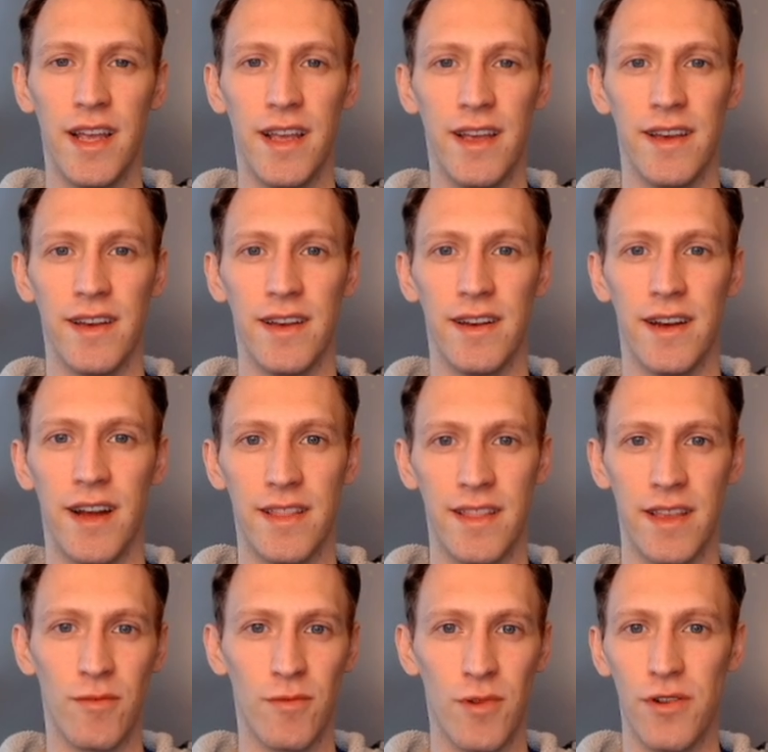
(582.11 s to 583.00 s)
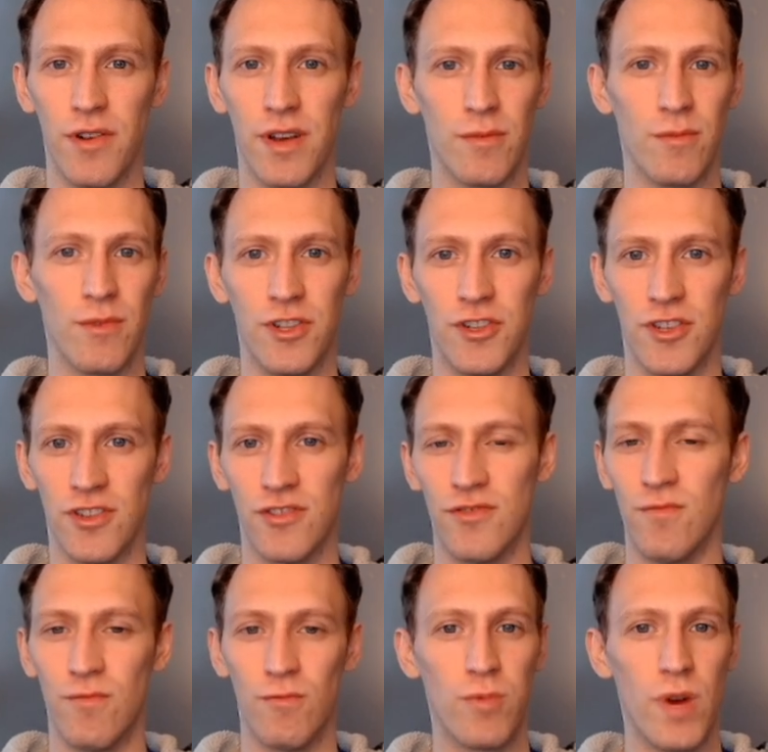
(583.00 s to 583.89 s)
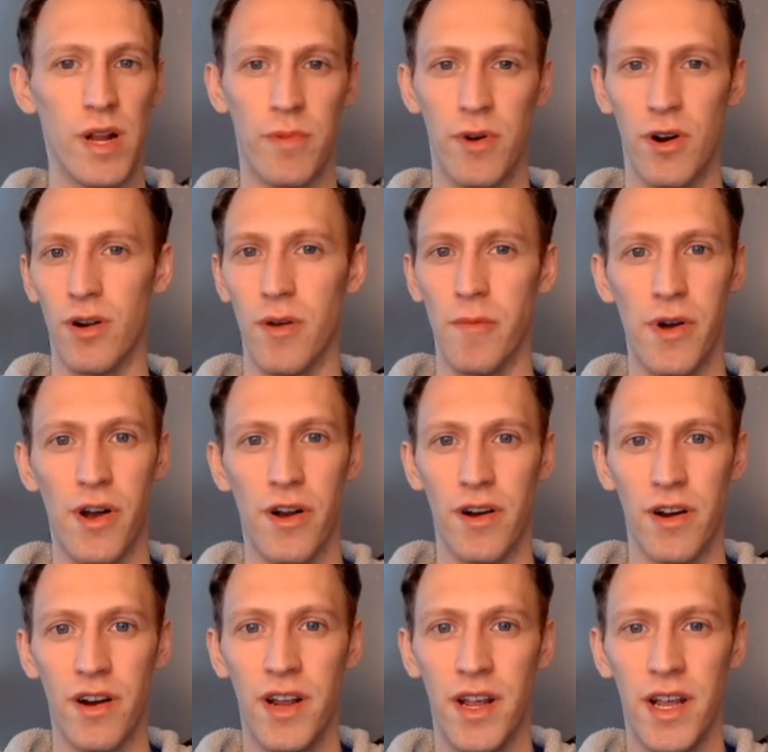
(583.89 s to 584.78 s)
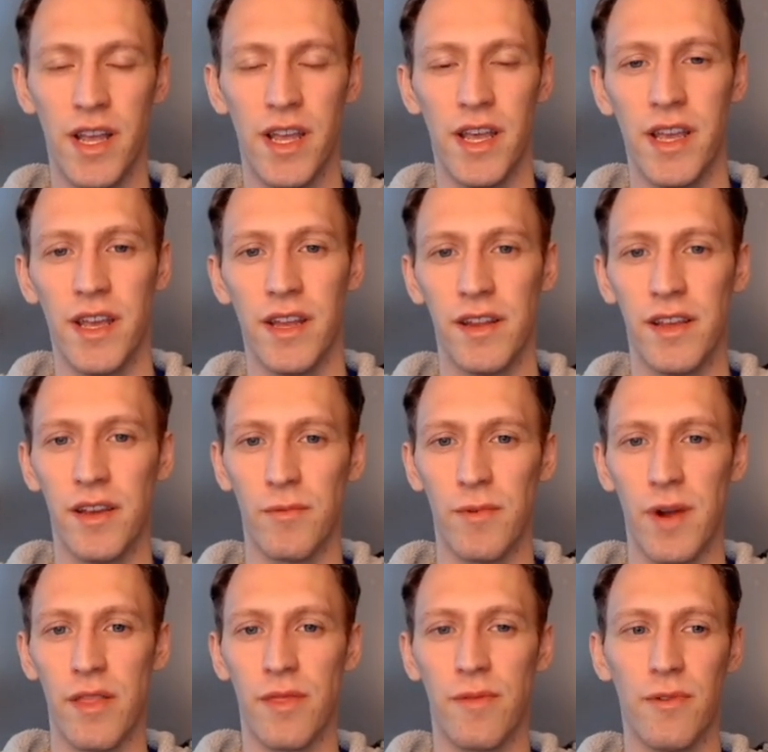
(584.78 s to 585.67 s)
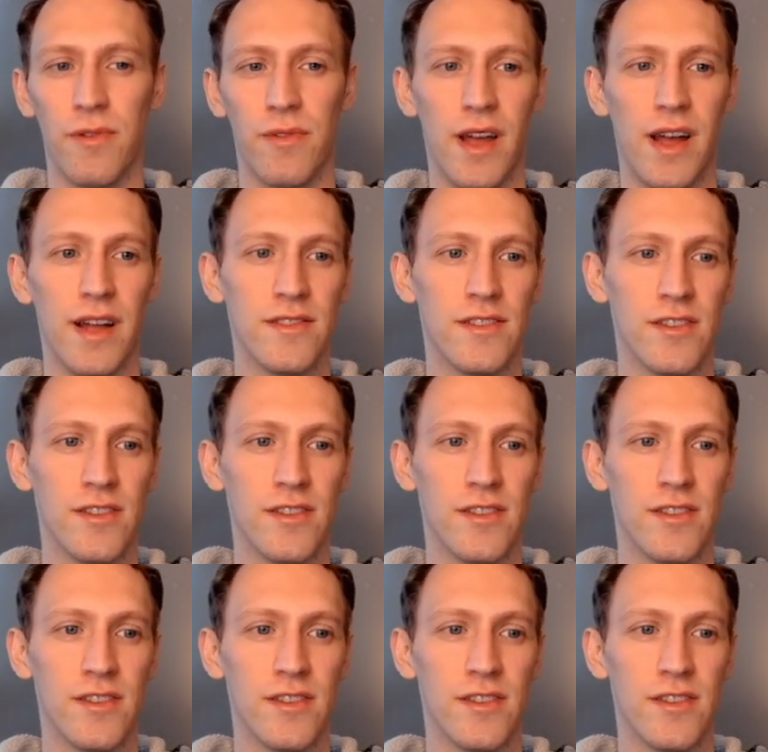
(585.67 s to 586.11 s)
And I think Rogan would just rip her apart and get right through that.